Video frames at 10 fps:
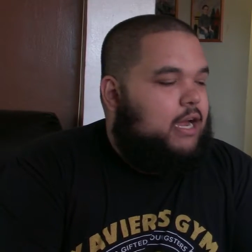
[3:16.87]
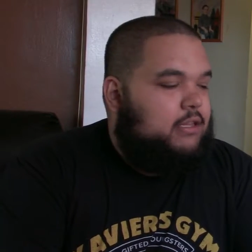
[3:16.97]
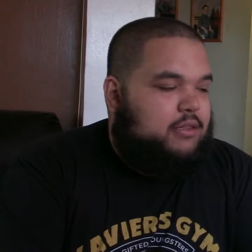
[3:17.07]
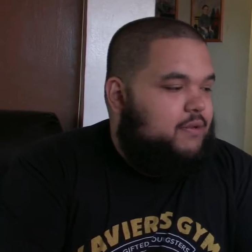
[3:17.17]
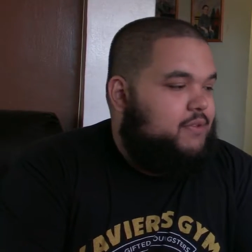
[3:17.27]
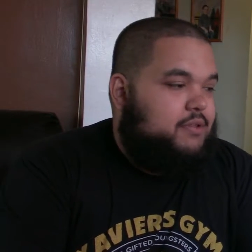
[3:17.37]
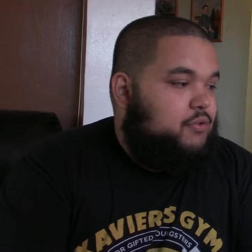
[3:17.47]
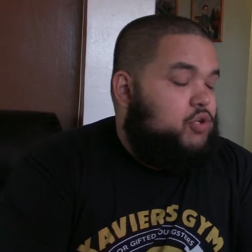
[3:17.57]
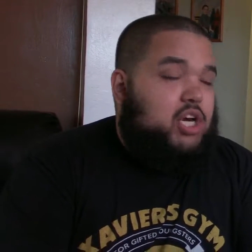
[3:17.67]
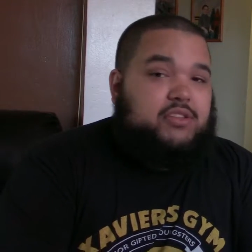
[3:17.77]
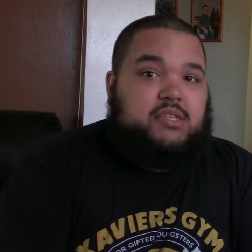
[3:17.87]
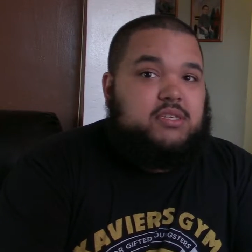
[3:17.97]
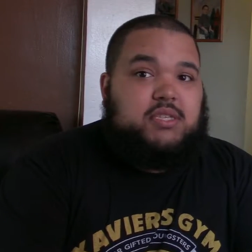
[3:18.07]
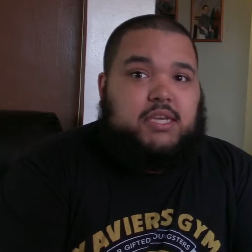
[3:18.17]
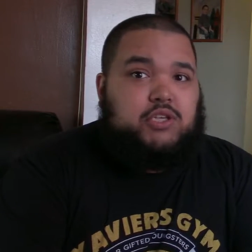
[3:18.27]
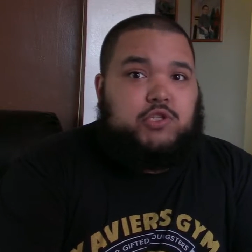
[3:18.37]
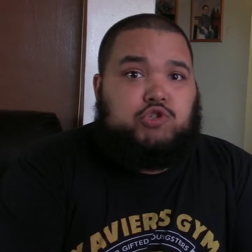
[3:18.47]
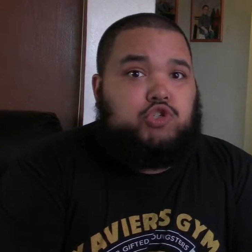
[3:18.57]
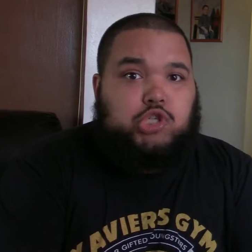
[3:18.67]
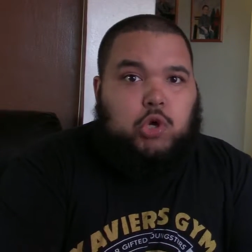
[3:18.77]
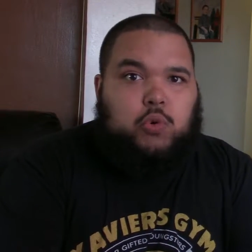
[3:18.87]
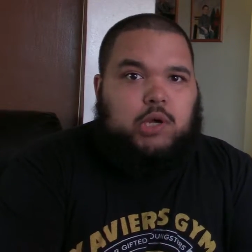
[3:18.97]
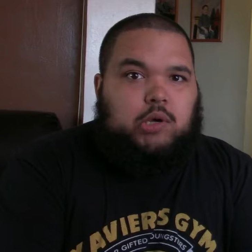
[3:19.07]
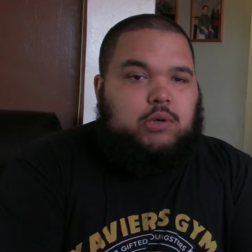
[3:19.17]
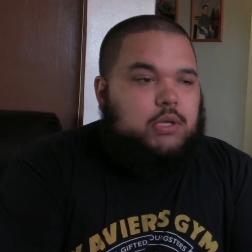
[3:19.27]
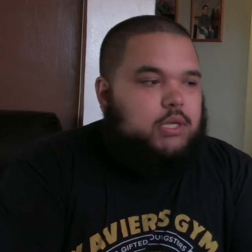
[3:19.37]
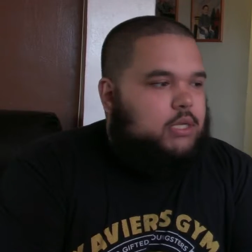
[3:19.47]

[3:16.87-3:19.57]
I loved it. You cut this thing so well.